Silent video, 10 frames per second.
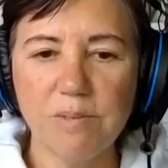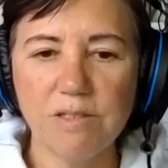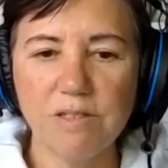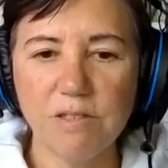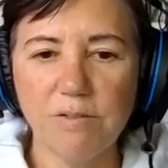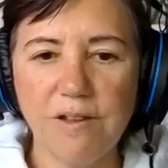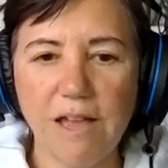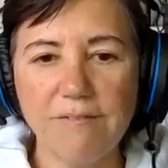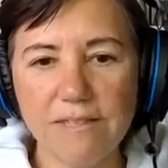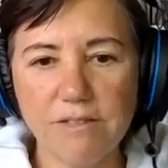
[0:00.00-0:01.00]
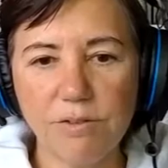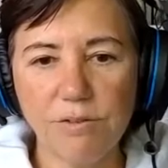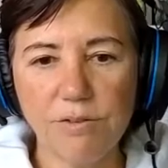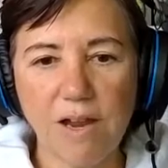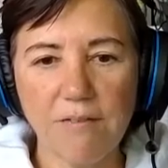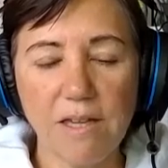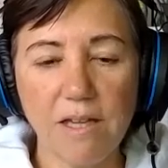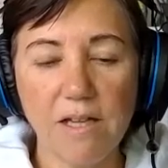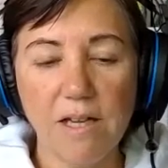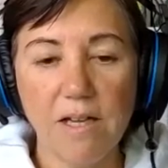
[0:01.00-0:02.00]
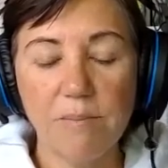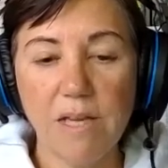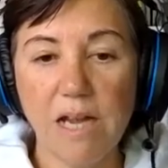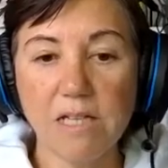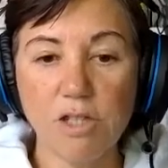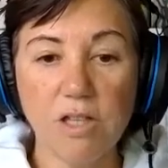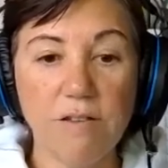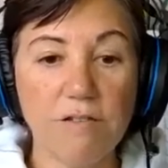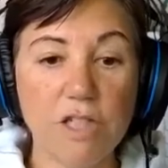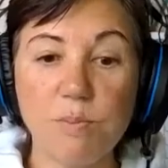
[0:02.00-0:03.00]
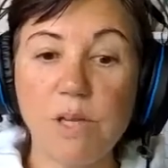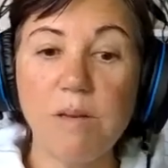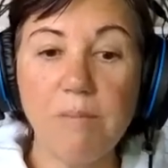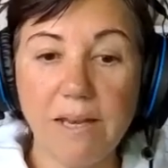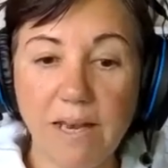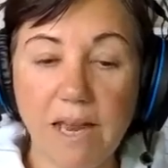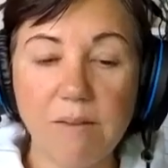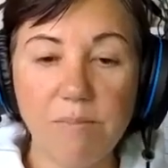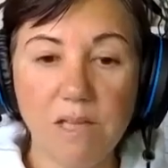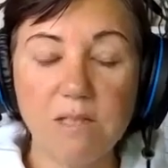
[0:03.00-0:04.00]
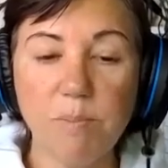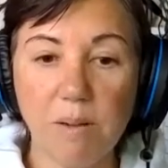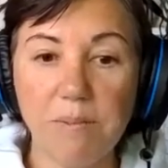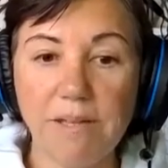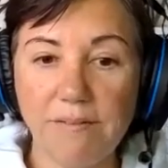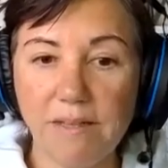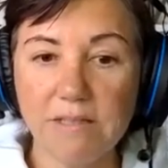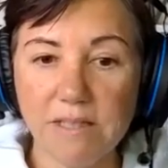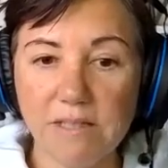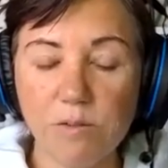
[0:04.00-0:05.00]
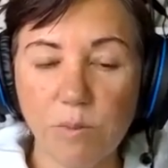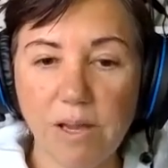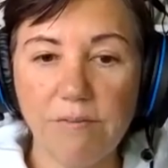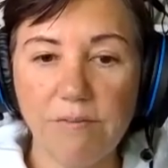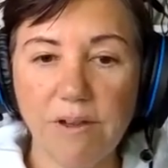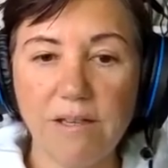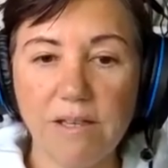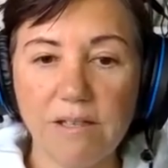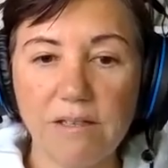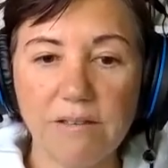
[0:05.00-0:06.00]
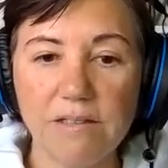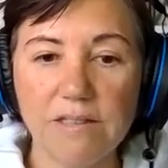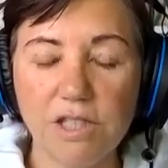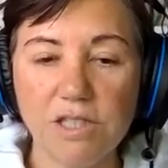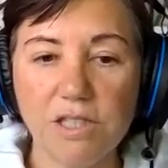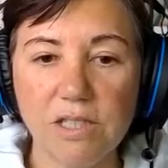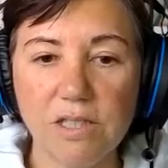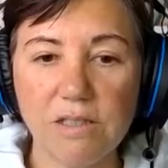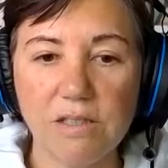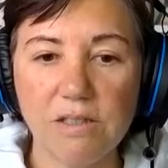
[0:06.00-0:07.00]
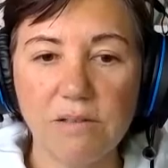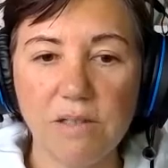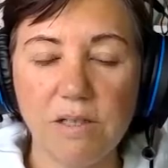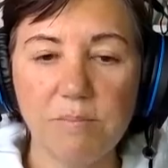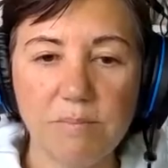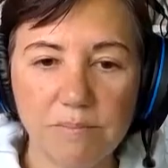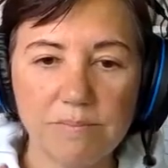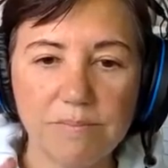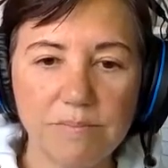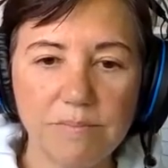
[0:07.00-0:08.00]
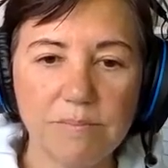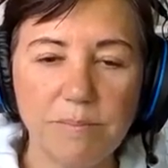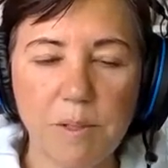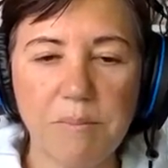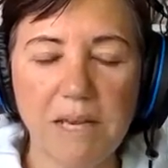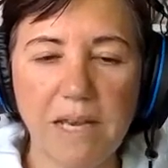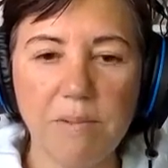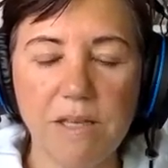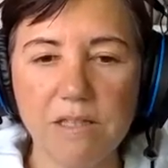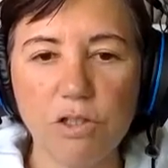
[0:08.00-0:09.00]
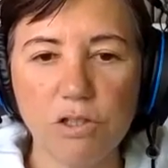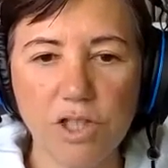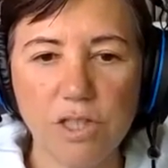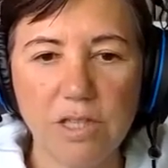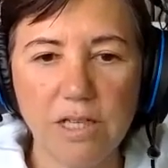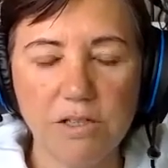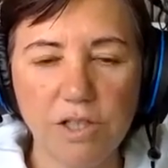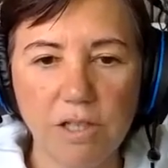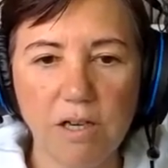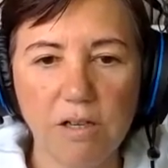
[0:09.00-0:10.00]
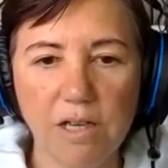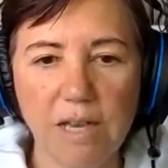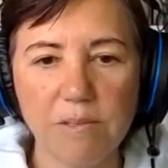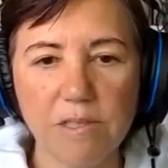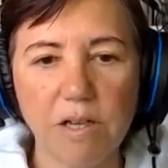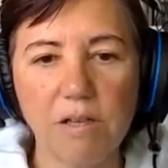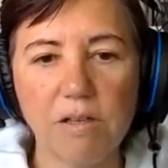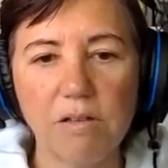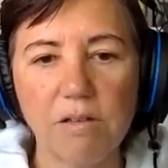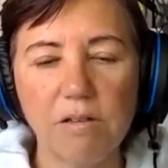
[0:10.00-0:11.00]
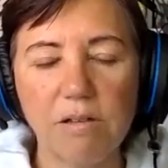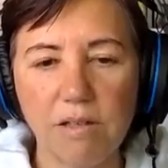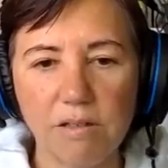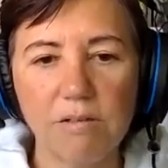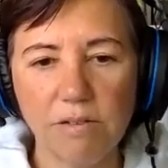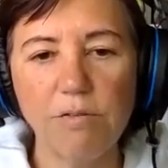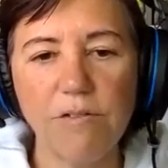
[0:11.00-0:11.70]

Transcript: Breaking the Chains of Transgenerational Trauma, My Journey from Surviving to Thriving. But actually, just put in my name. That's probably the easiest way to find it.